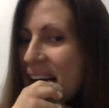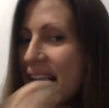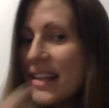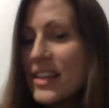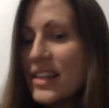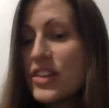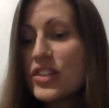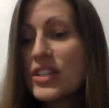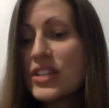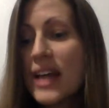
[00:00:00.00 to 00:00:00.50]

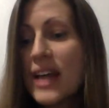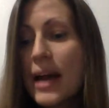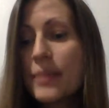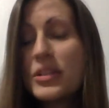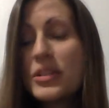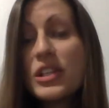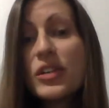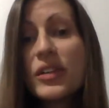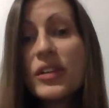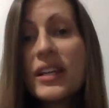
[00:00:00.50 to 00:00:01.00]
there's
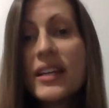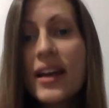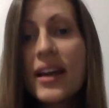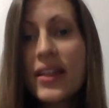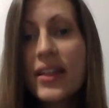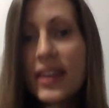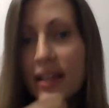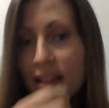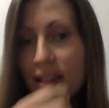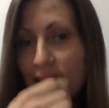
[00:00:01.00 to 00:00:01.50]
absolutely
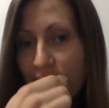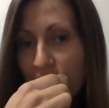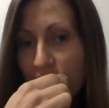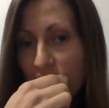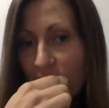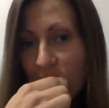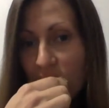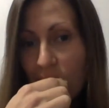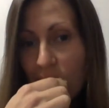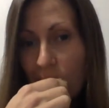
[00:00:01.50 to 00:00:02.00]
nothing left
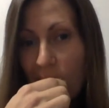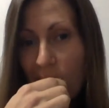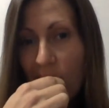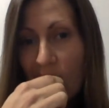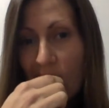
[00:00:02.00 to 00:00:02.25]
on them.